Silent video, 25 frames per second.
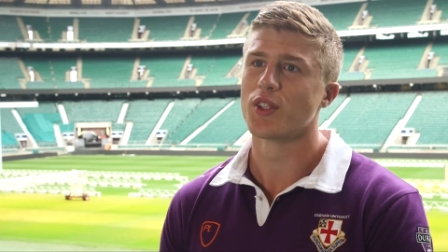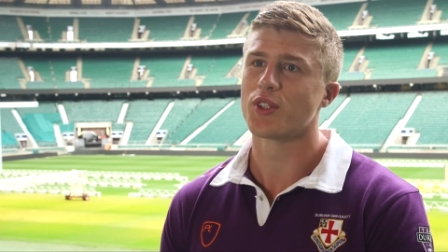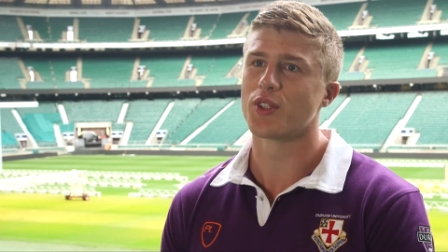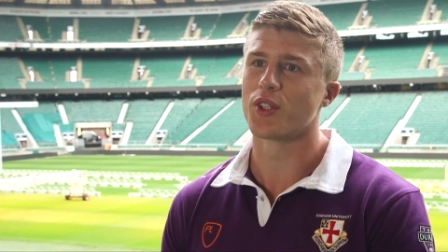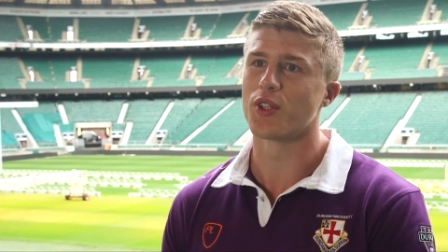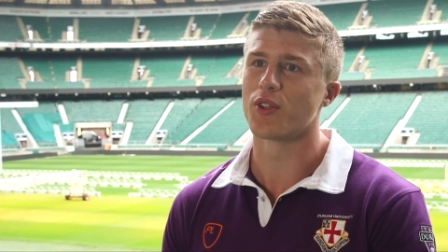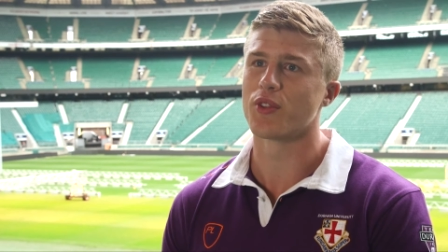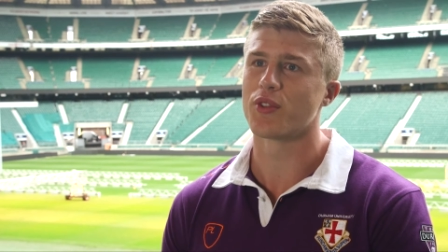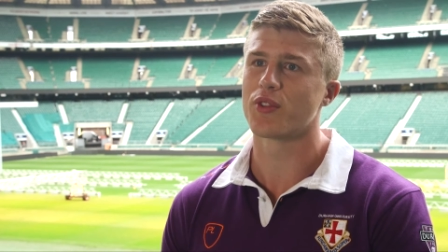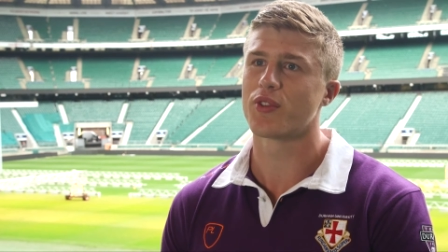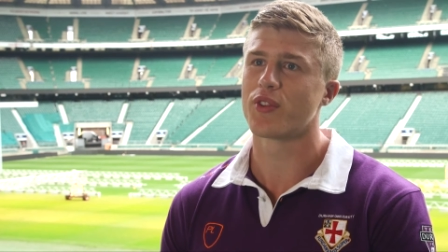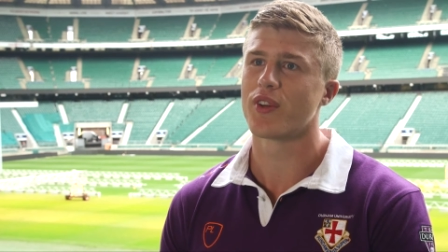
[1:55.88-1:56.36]

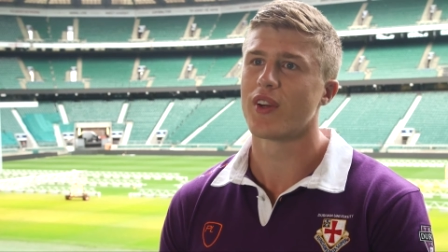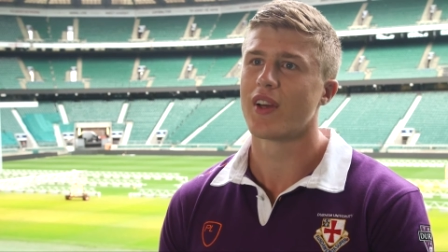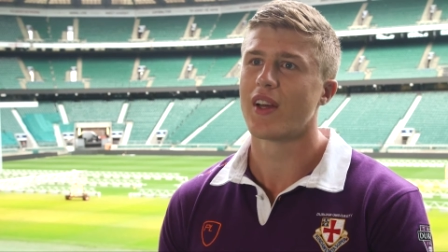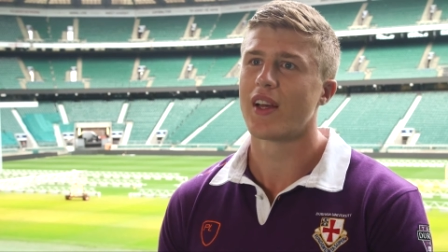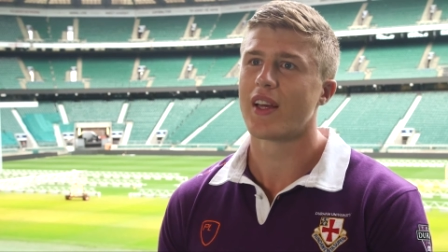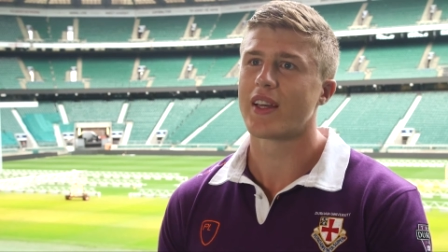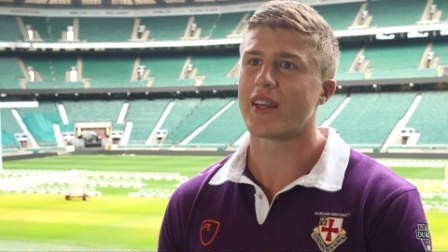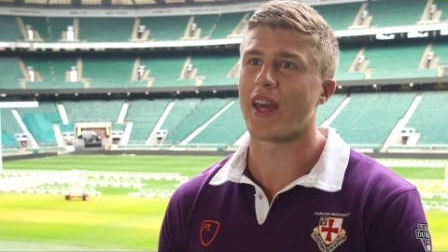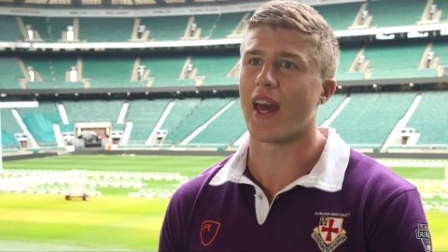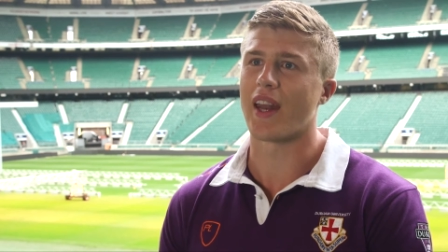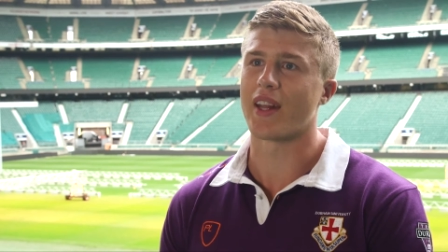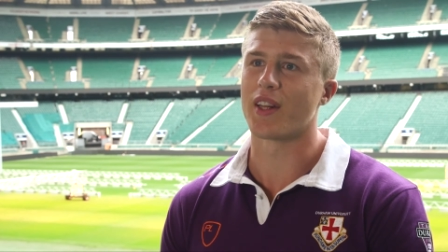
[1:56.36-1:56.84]
sort of
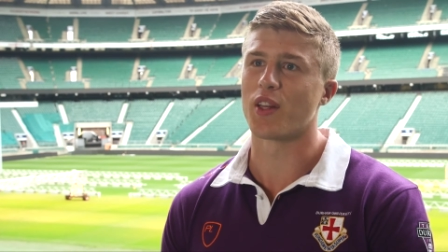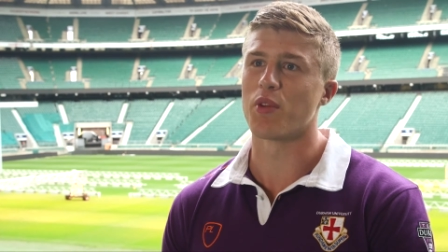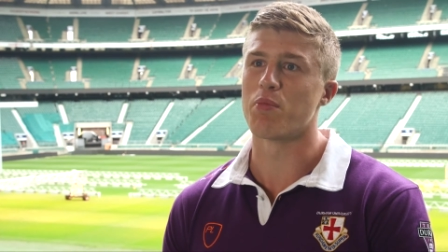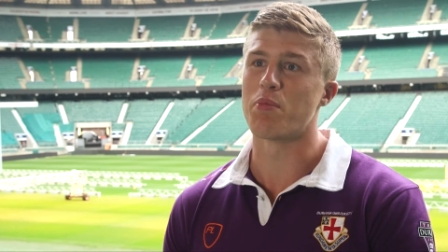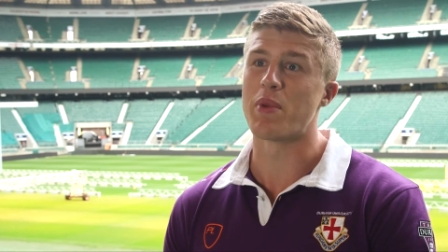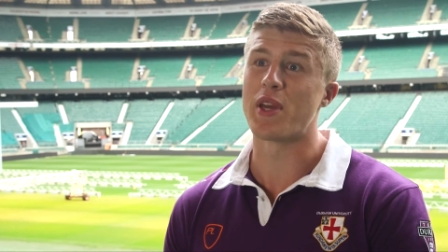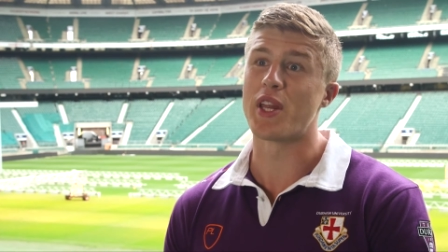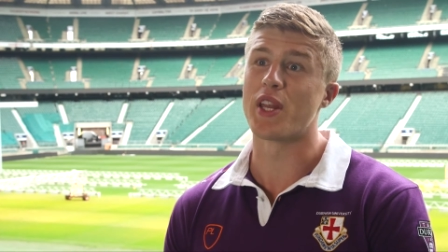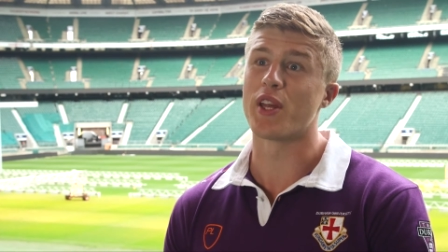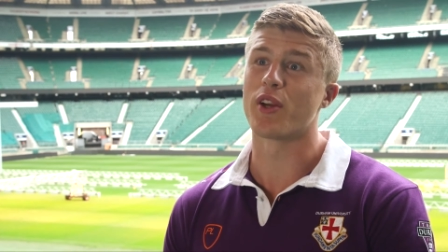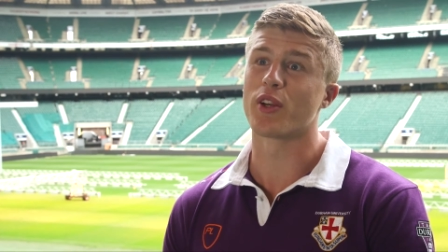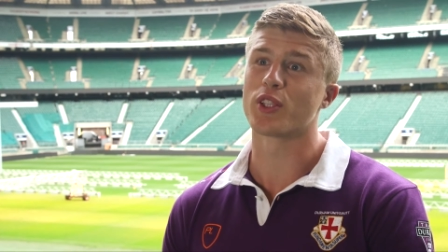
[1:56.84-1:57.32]
getting the
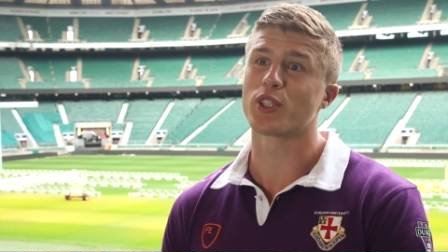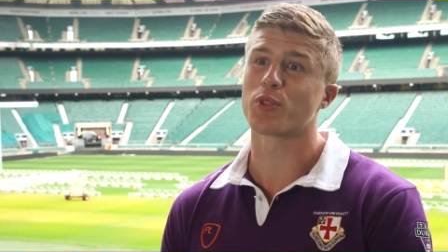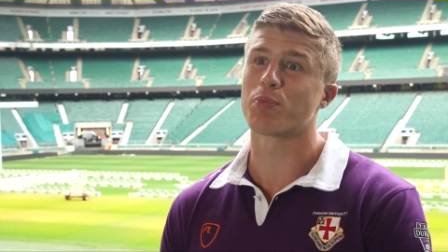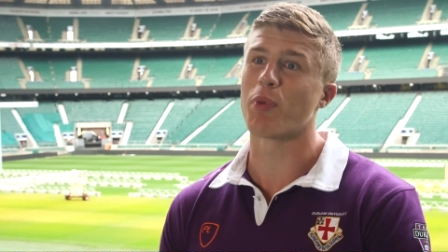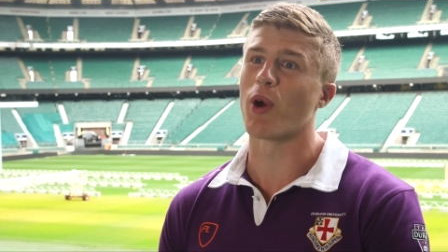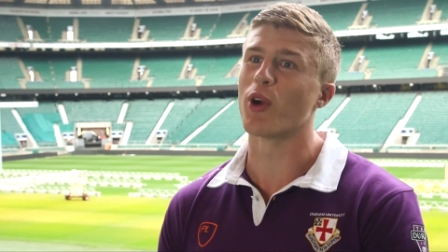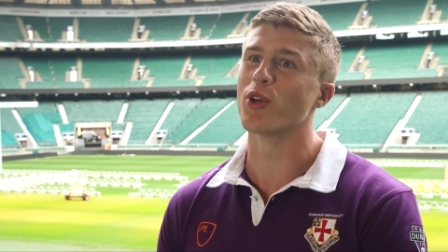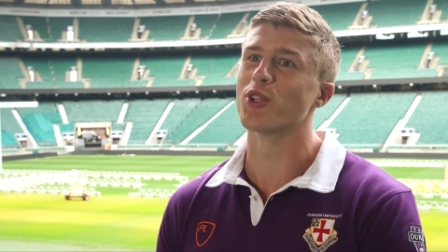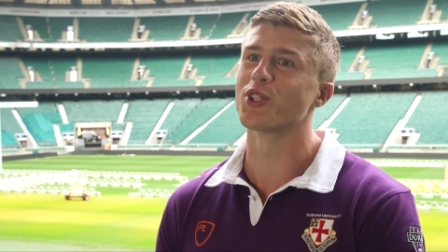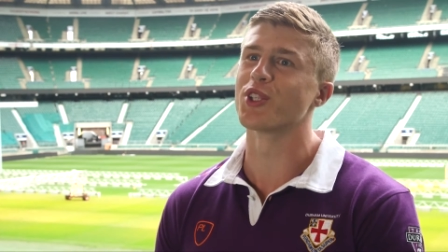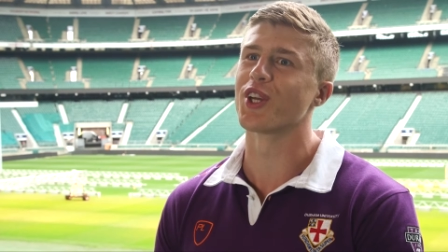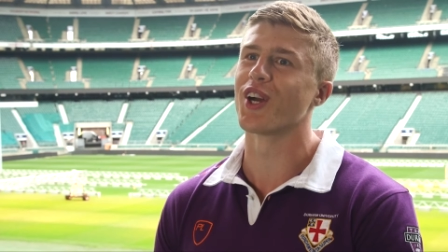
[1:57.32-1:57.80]
media
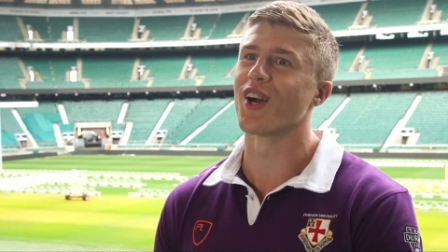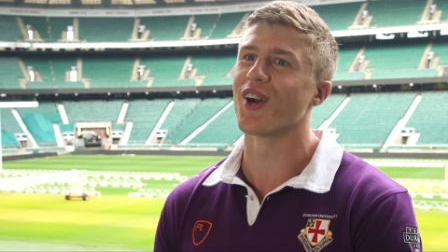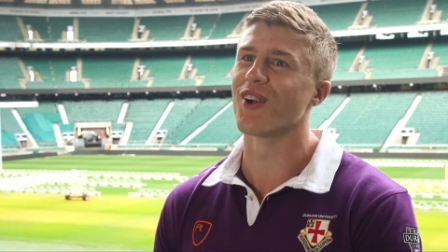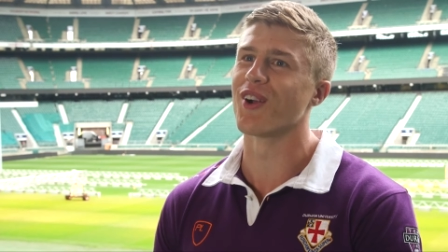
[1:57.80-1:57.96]
exposure